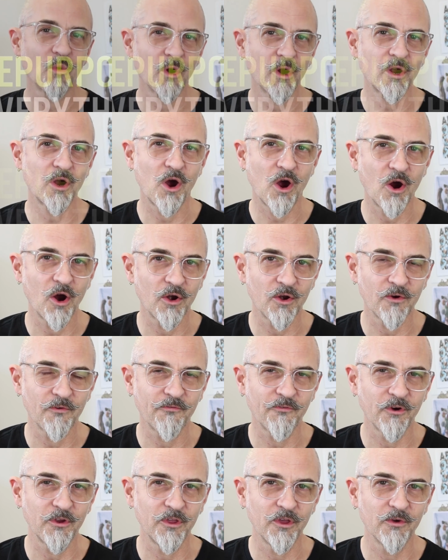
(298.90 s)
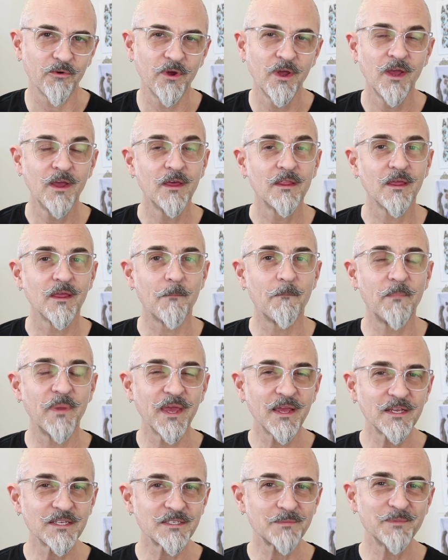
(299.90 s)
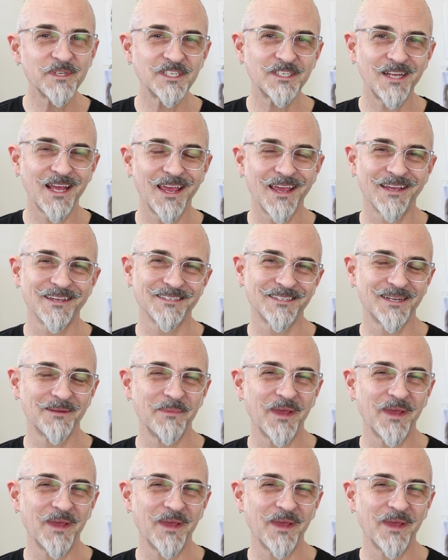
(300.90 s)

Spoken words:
work harder for you. The biggest mistake is to